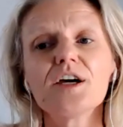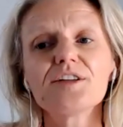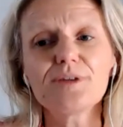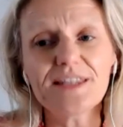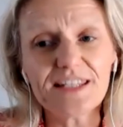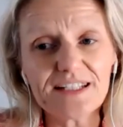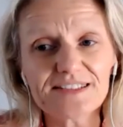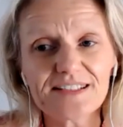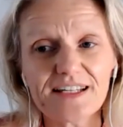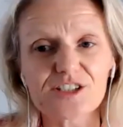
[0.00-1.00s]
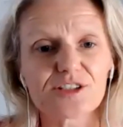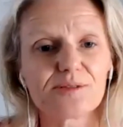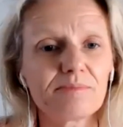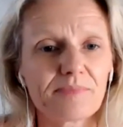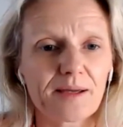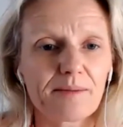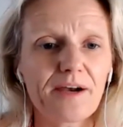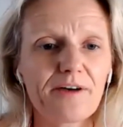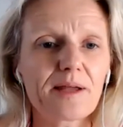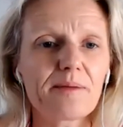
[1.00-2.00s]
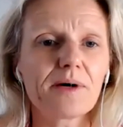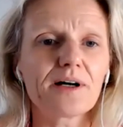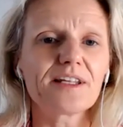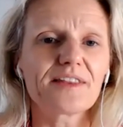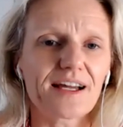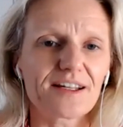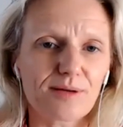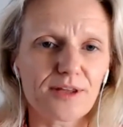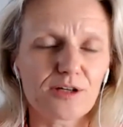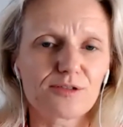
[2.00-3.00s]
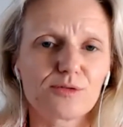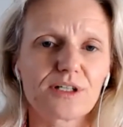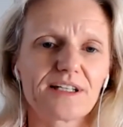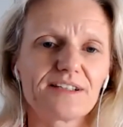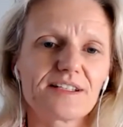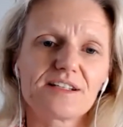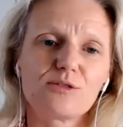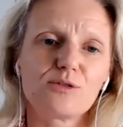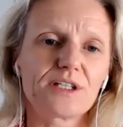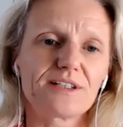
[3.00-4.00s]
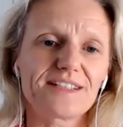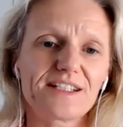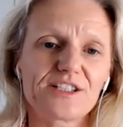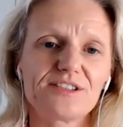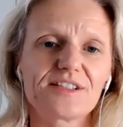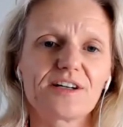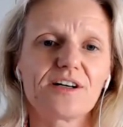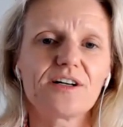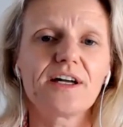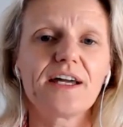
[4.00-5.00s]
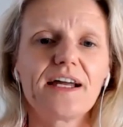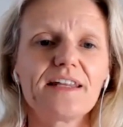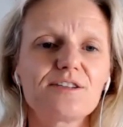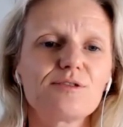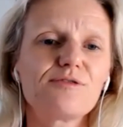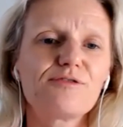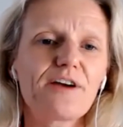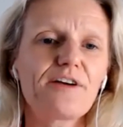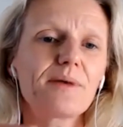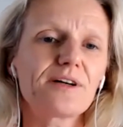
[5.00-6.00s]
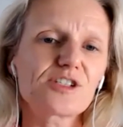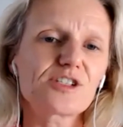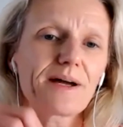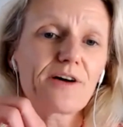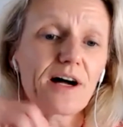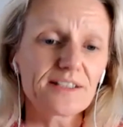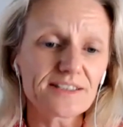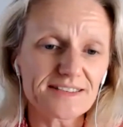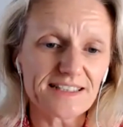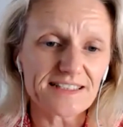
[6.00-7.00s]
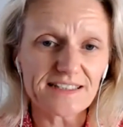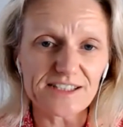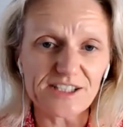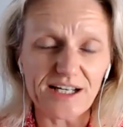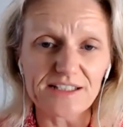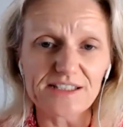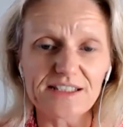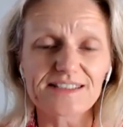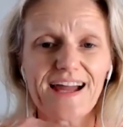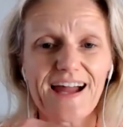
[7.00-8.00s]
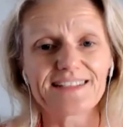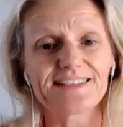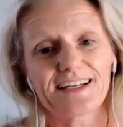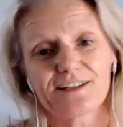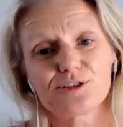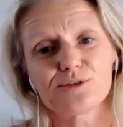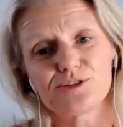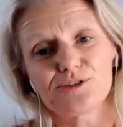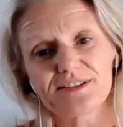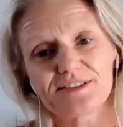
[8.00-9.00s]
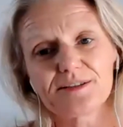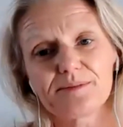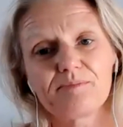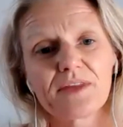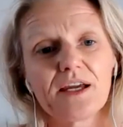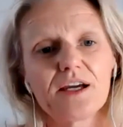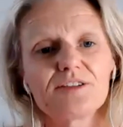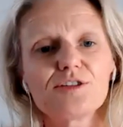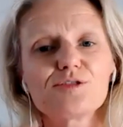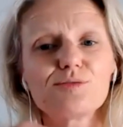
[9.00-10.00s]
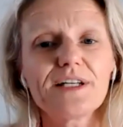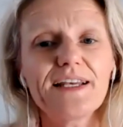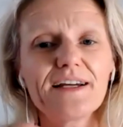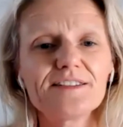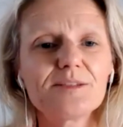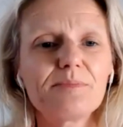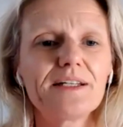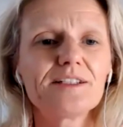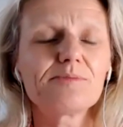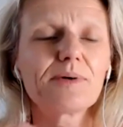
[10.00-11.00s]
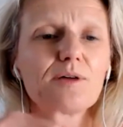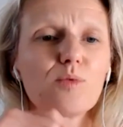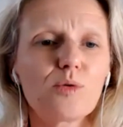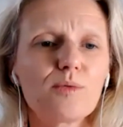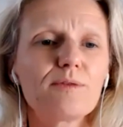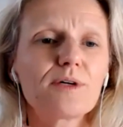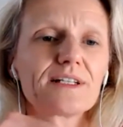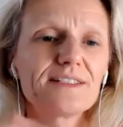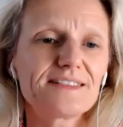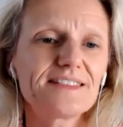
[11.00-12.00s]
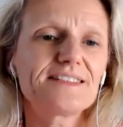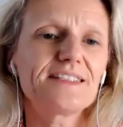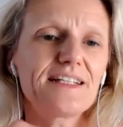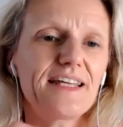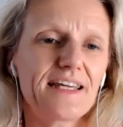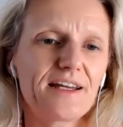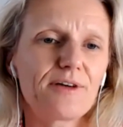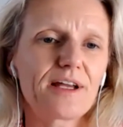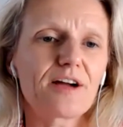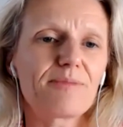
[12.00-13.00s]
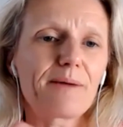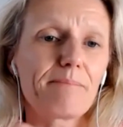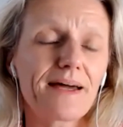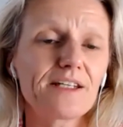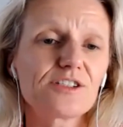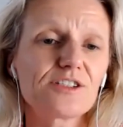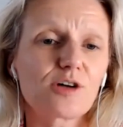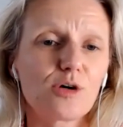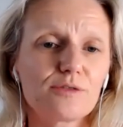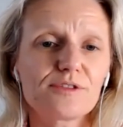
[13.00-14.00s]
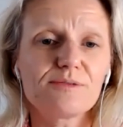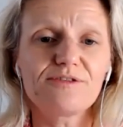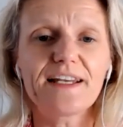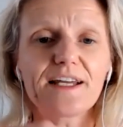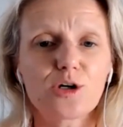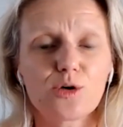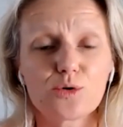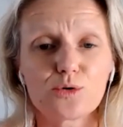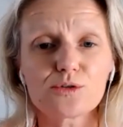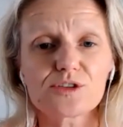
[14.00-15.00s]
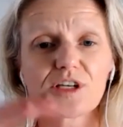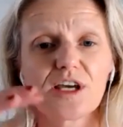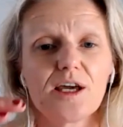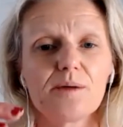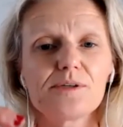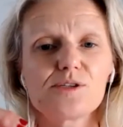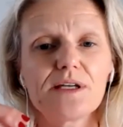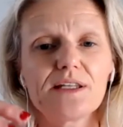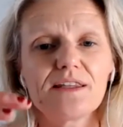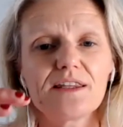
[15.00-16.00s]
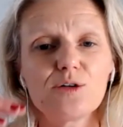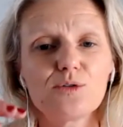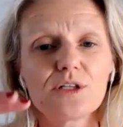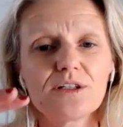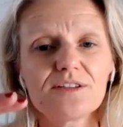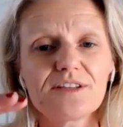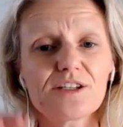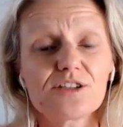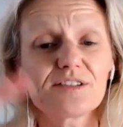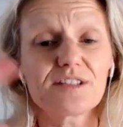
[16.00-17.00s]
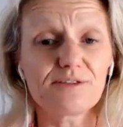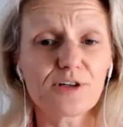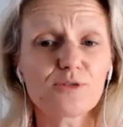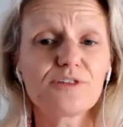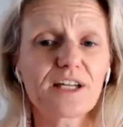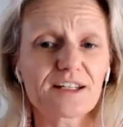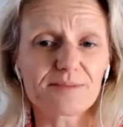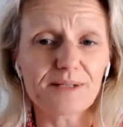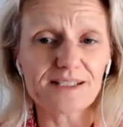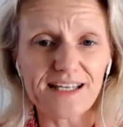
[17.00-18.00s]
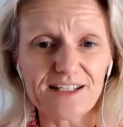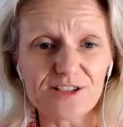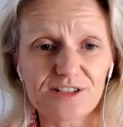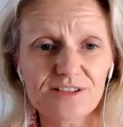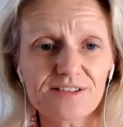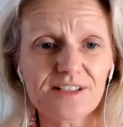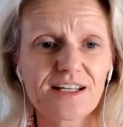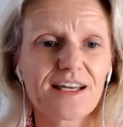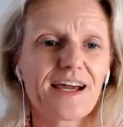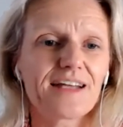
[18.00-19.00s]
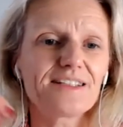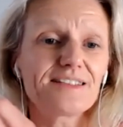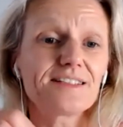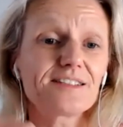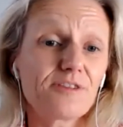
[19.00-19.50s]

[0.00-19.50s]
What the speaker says: So in this section, bearing in mind that that's where those organisations are, this was very much about understanding the challenges and how to address them. So it's really underpinned by what we were consistently hearing about managers often feeling caught between the organisation's evolving expectations and a sense of